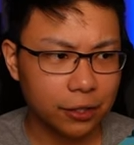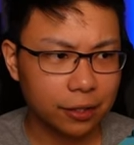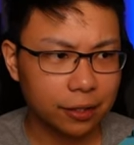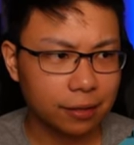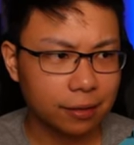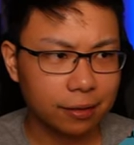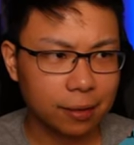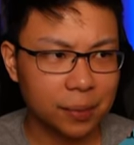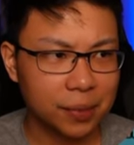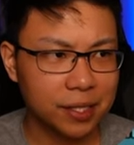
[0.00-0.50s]
I'm
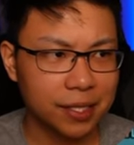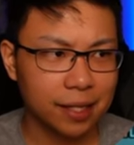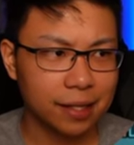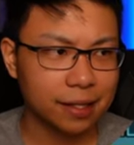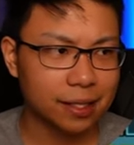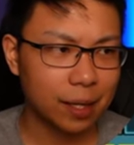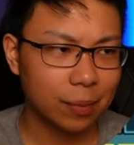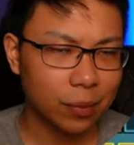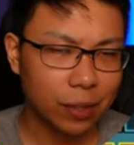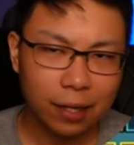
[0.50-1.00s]
going to say the
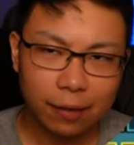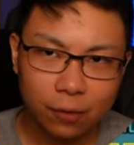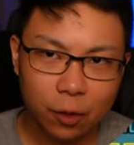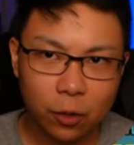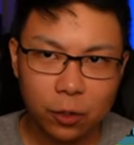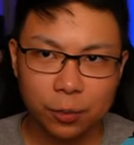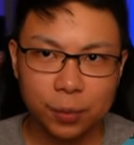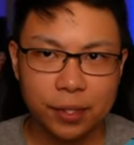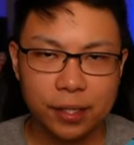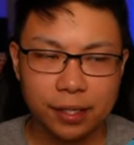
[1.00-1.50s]
same thing I've always
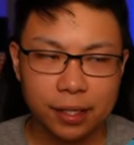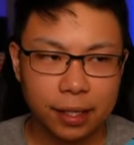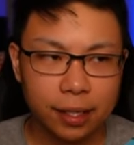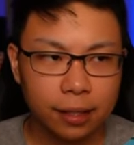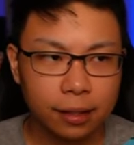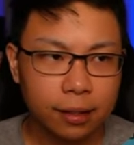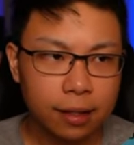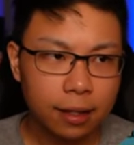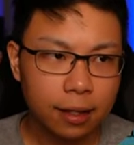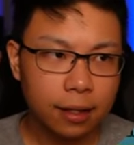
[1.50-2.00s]
been
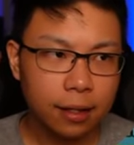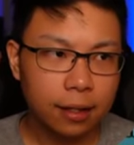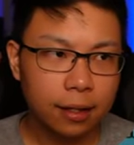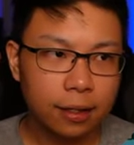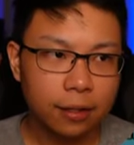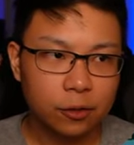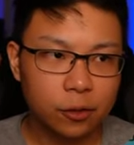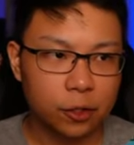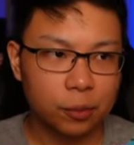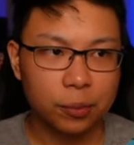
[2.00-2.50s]
saying.
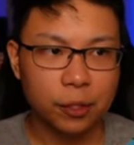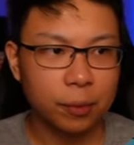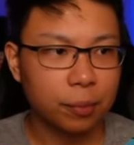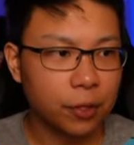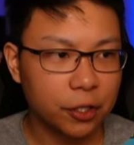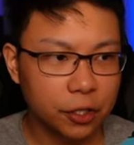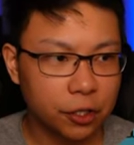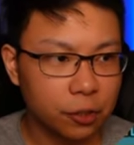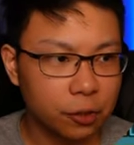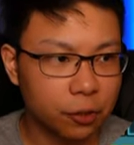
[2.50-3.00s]
Just put a
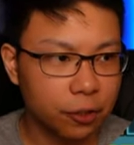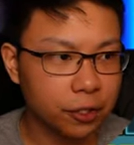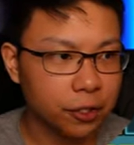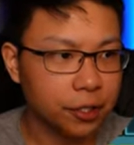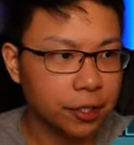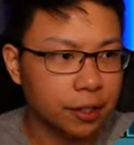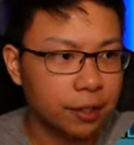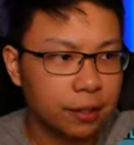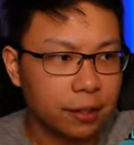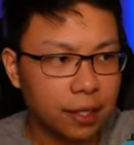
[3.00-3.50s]
bunch of nukers
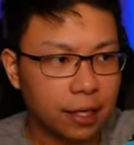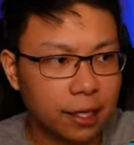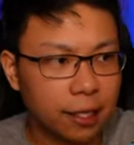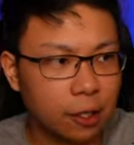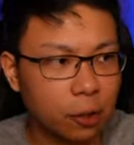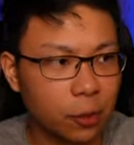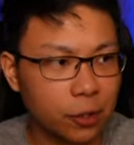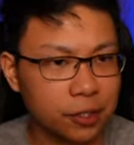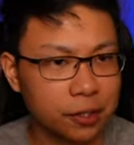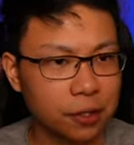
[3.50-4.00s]
in, and it
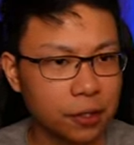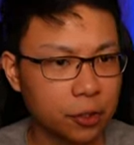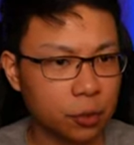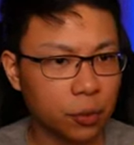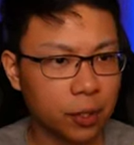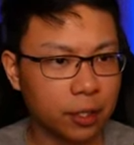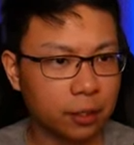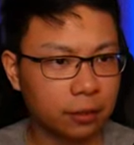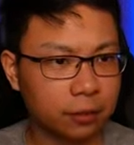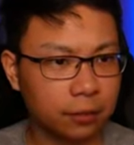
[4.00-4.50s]
always does
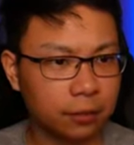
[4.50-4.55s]
well.